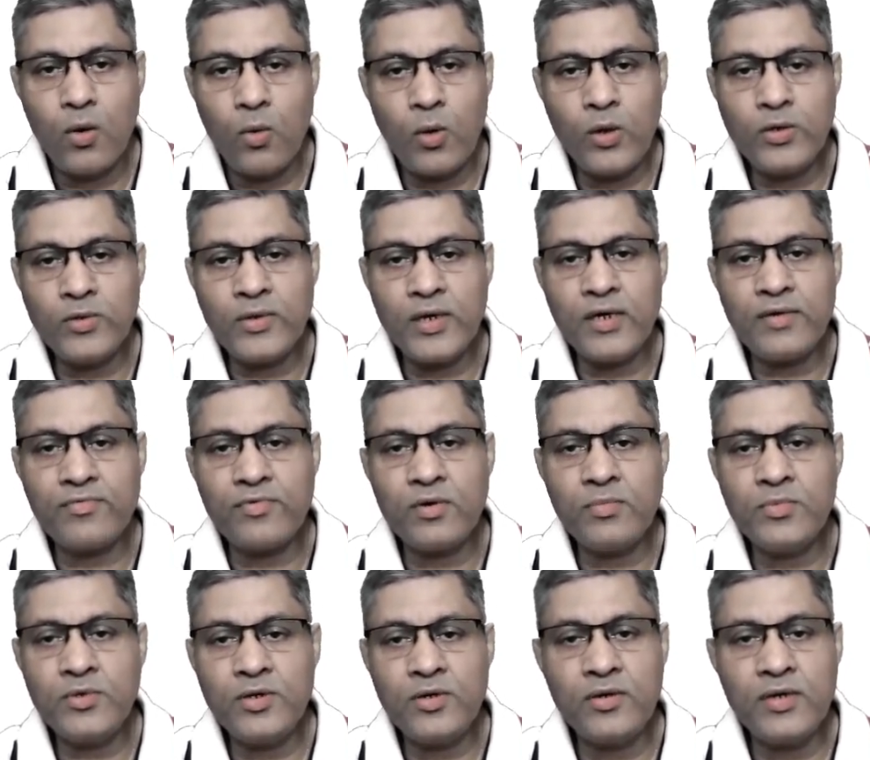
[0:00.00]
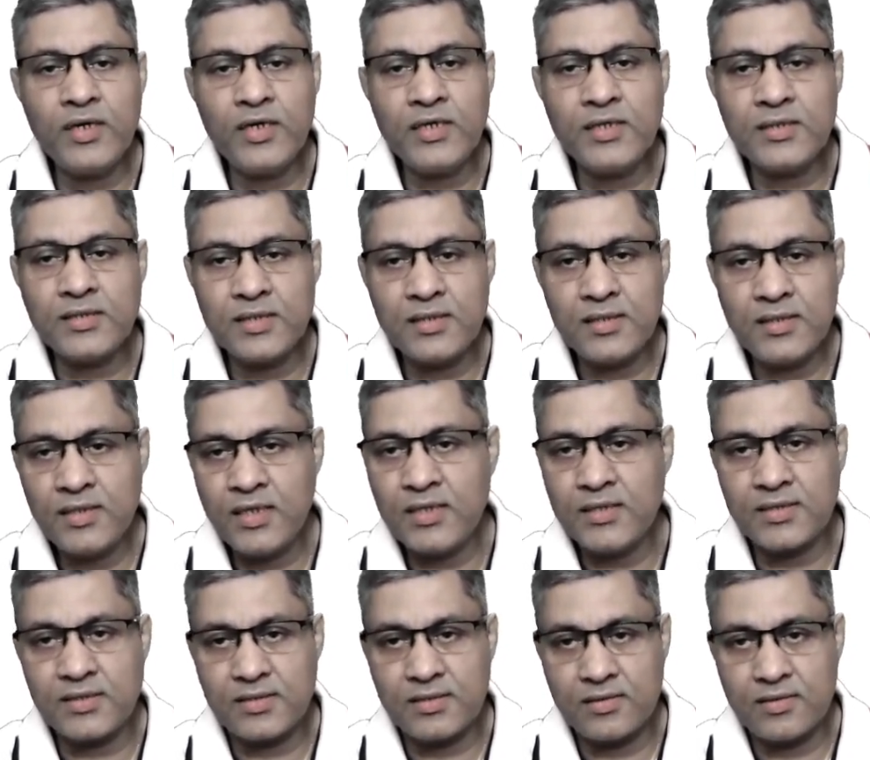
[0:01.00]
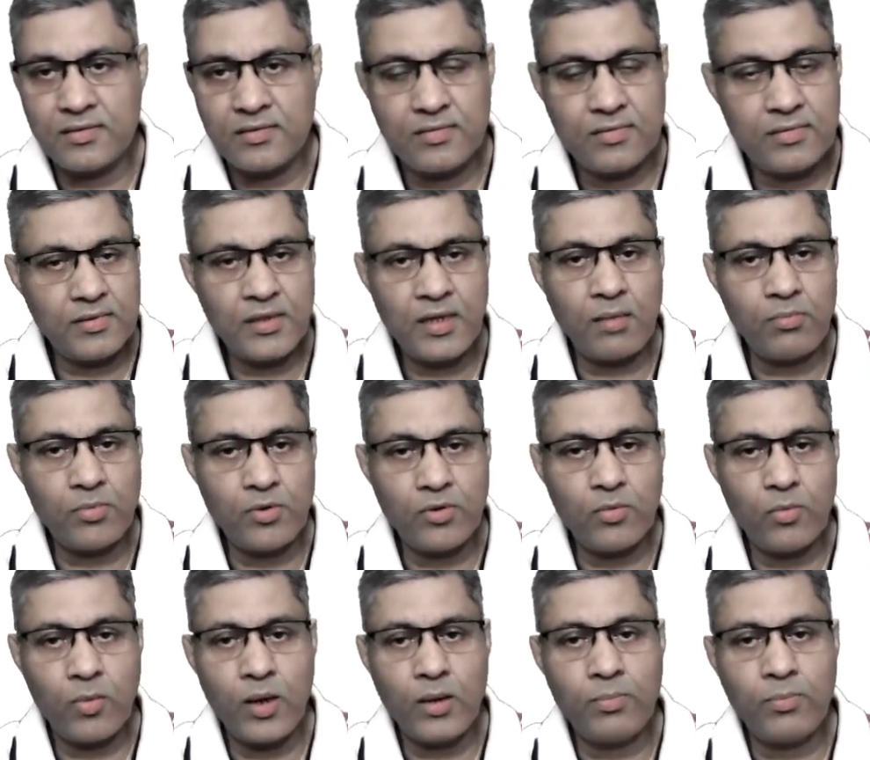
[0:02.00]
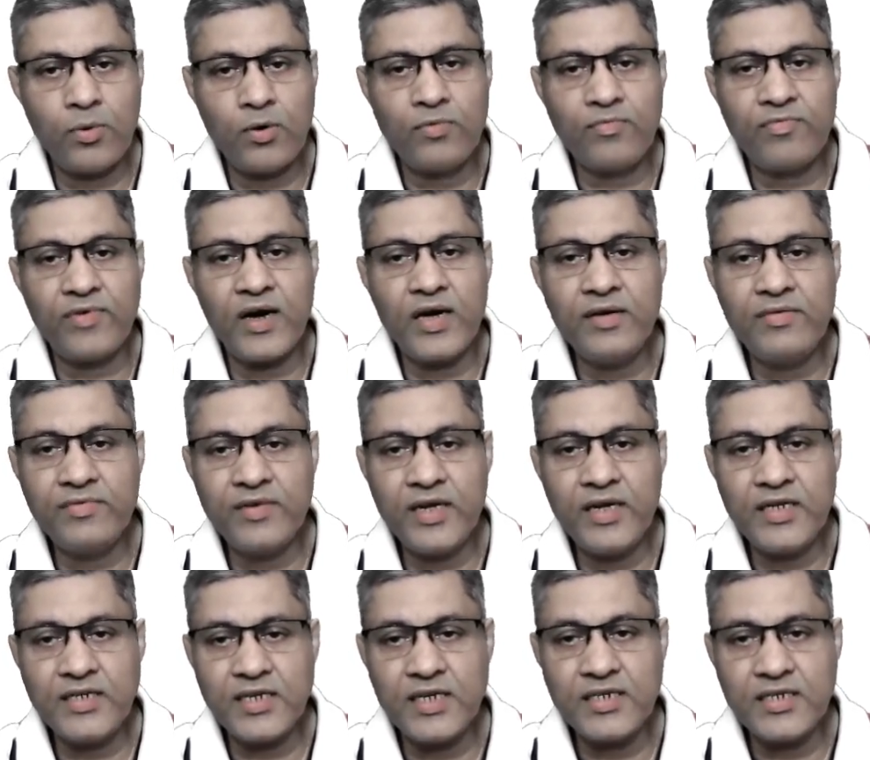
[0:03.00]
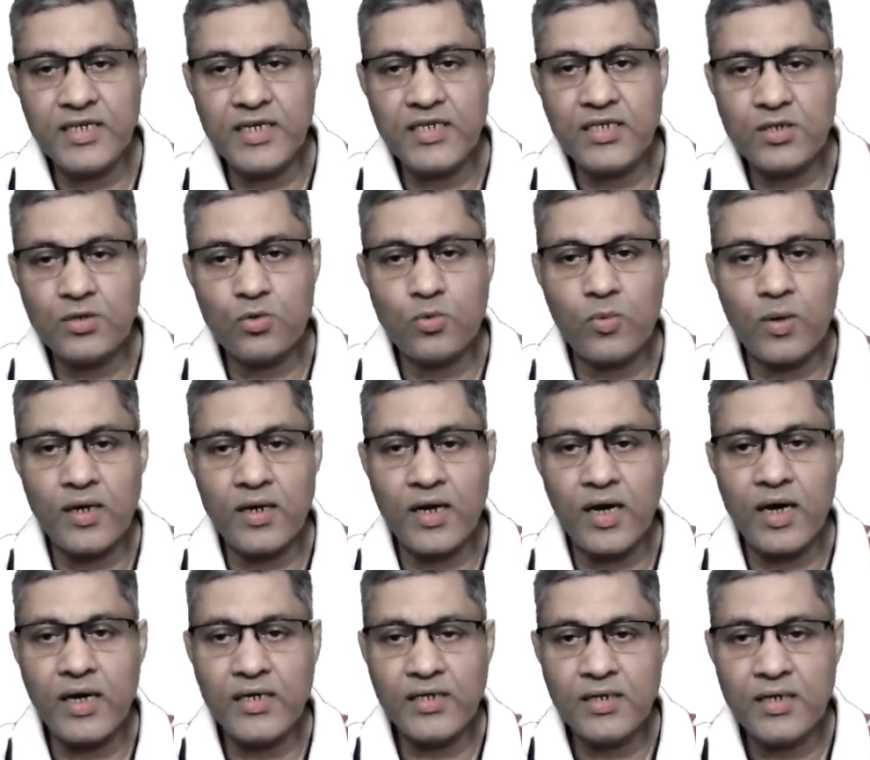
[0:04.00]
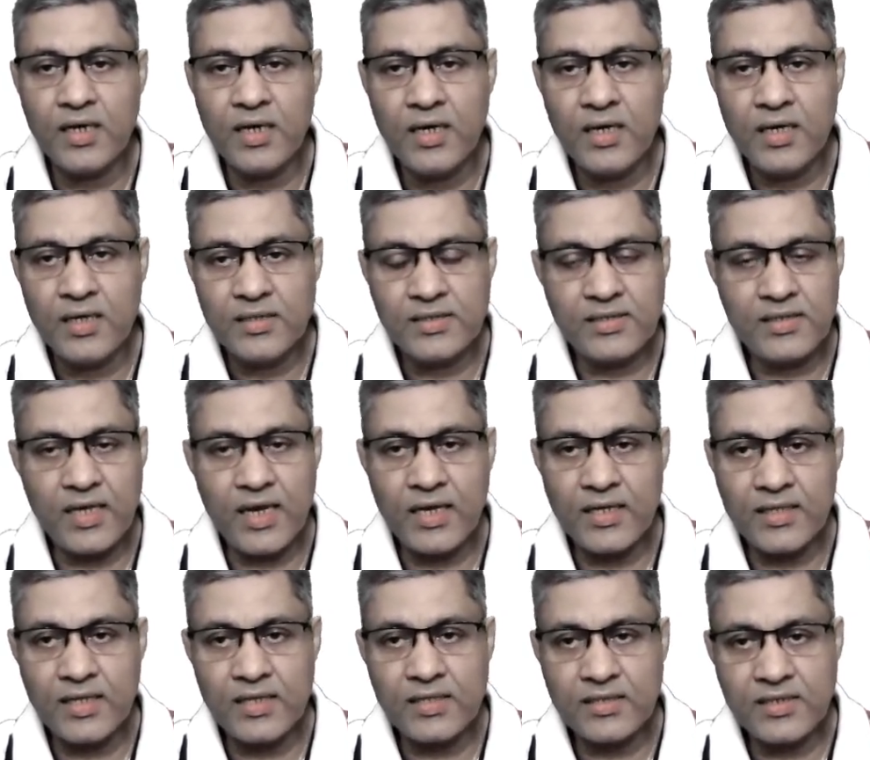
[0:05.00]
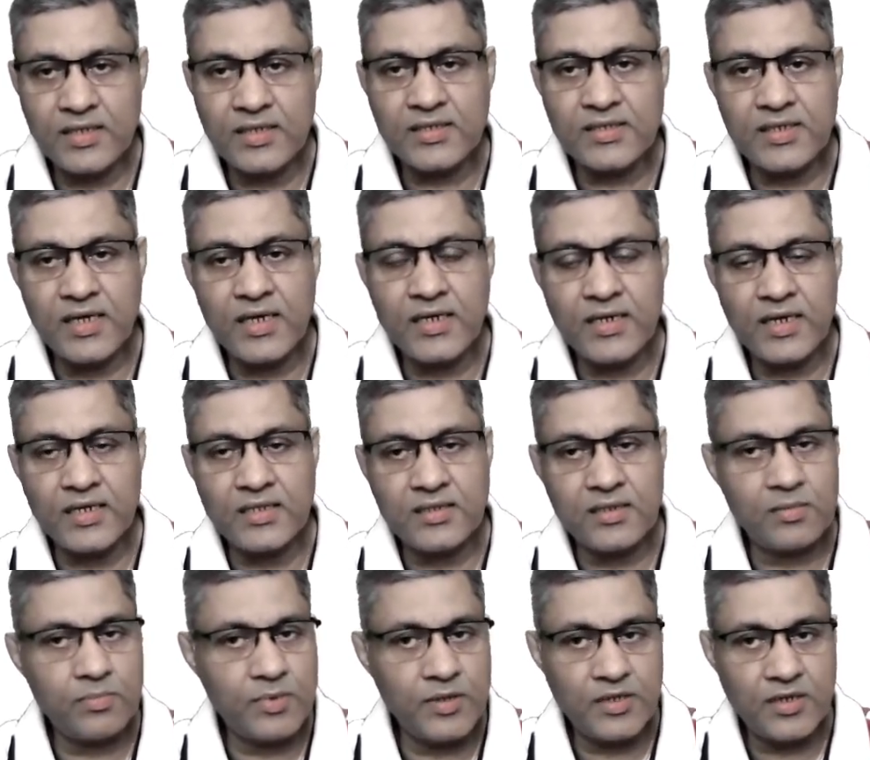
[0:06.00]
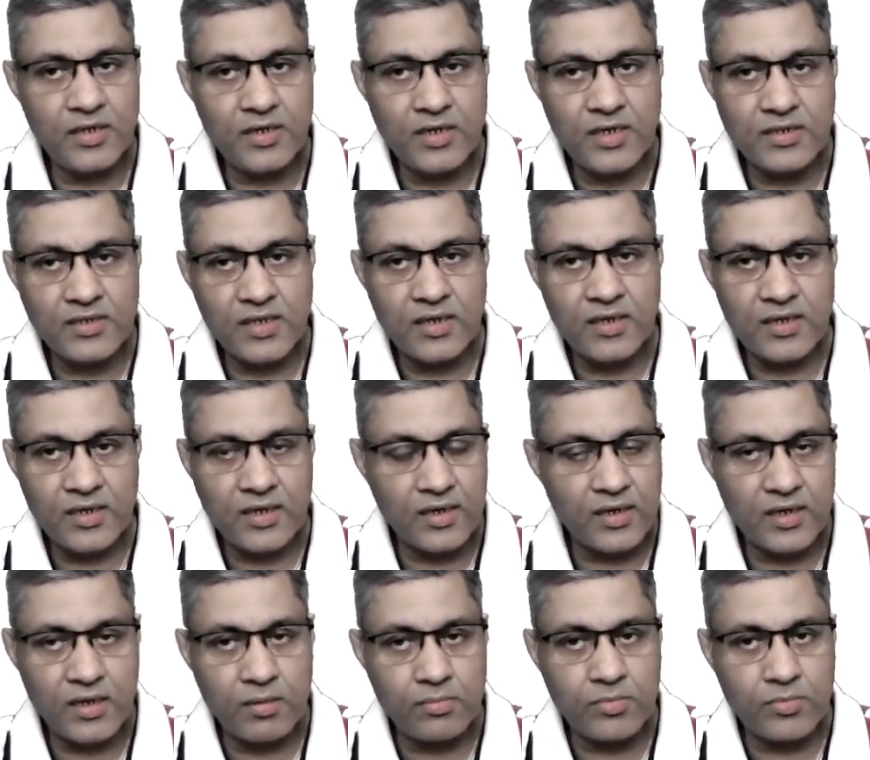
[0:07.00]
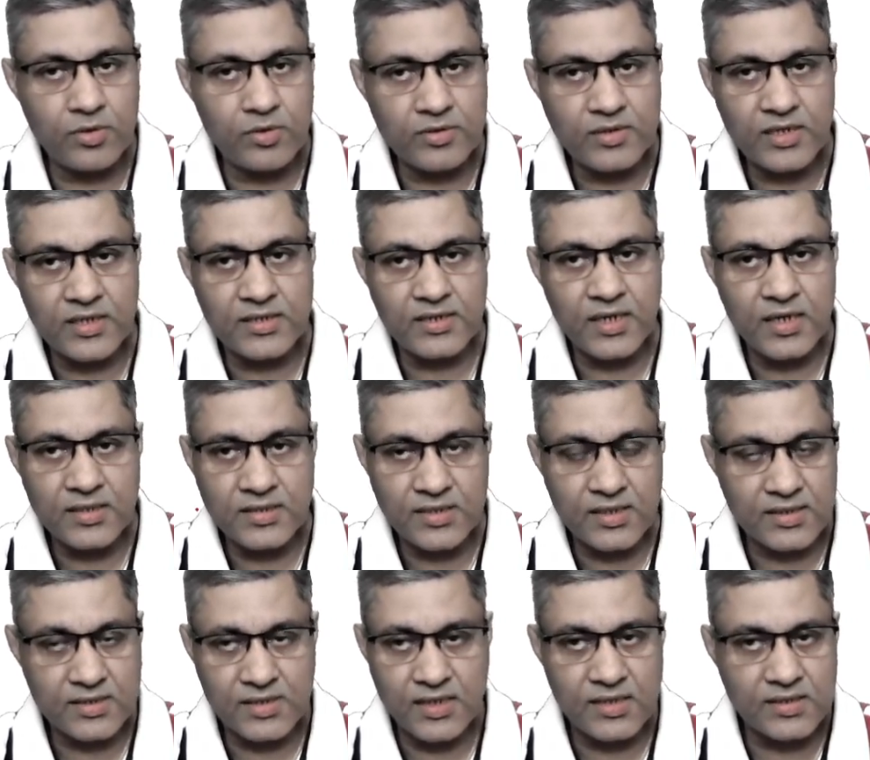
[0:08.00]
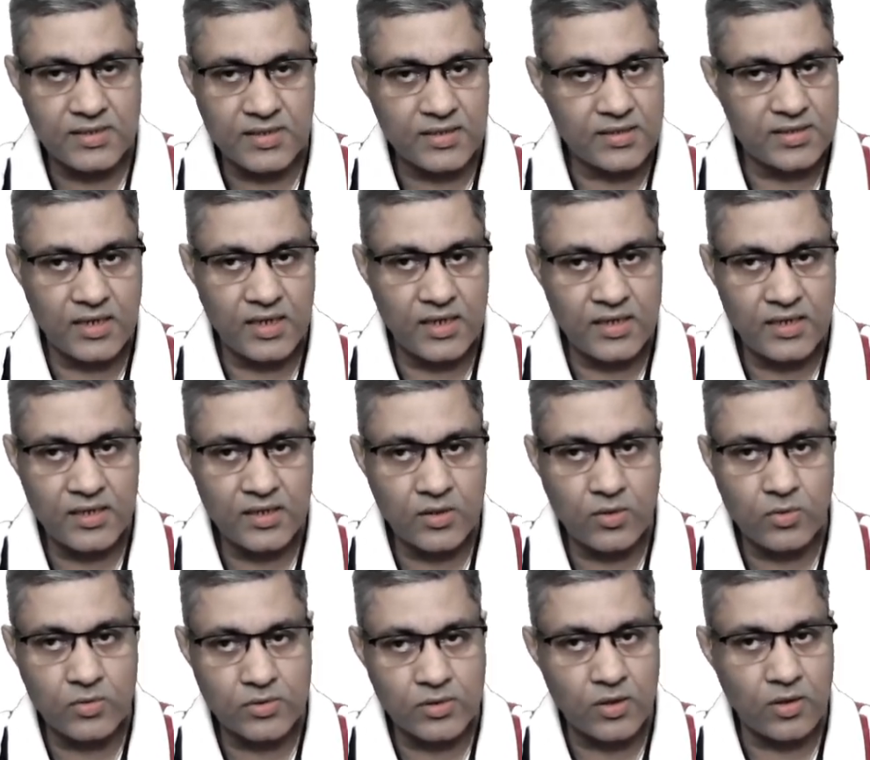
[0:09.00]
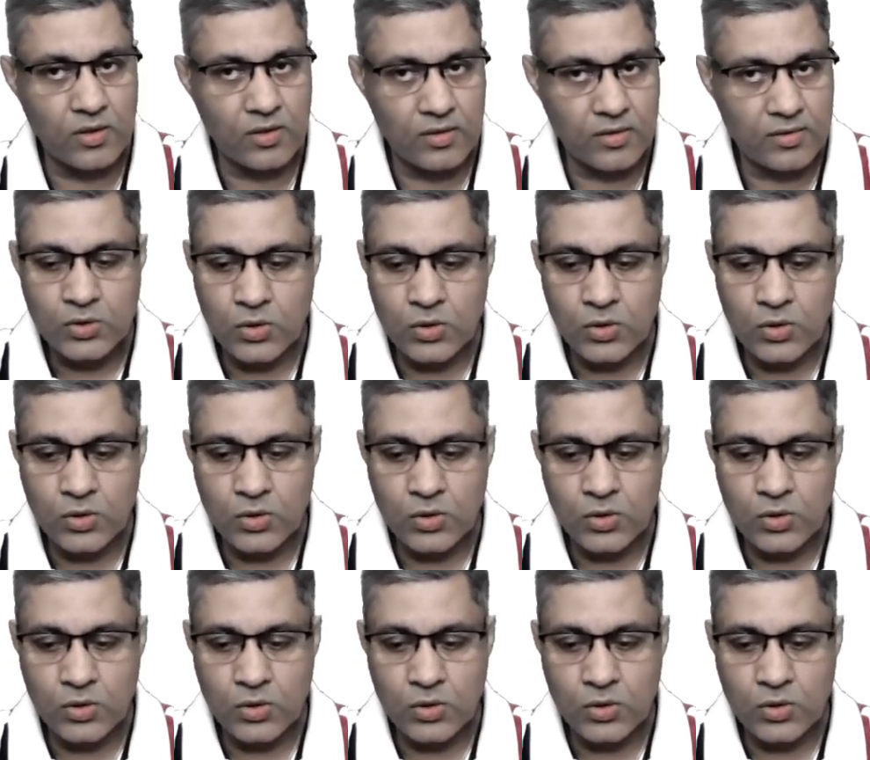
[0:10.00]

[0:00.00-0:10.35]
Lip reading: What you get from here is this number, 1.5888219, and then 69 gets repeated. It's a recurring number, 696969, it goes on.